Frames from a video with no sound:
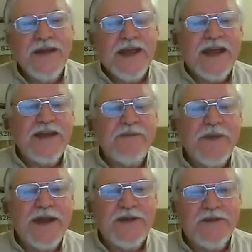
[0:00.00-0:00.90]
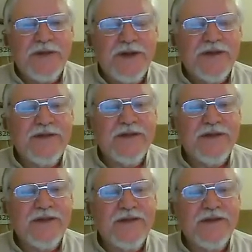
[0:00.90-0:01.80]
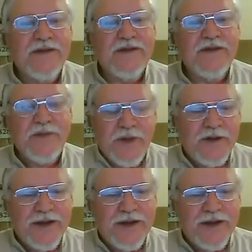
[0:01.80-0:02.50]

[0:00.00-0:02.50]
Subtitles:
and meet with community